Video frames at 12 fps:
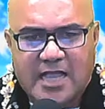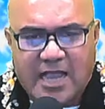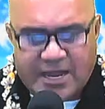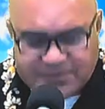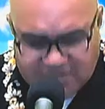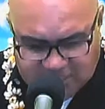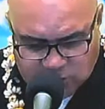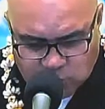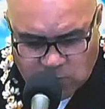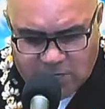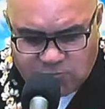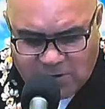And that's
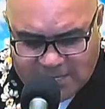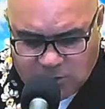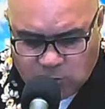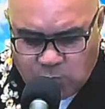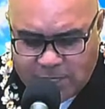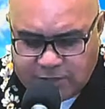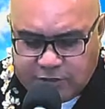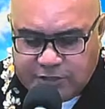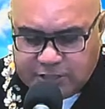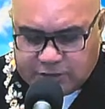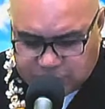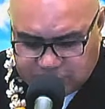why right away you
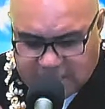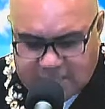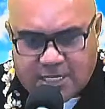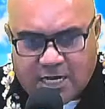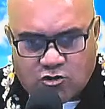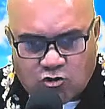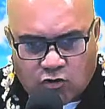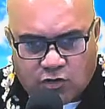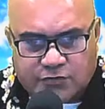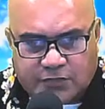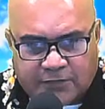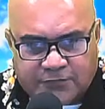need to cut that
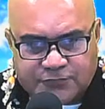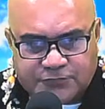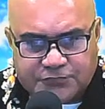cord off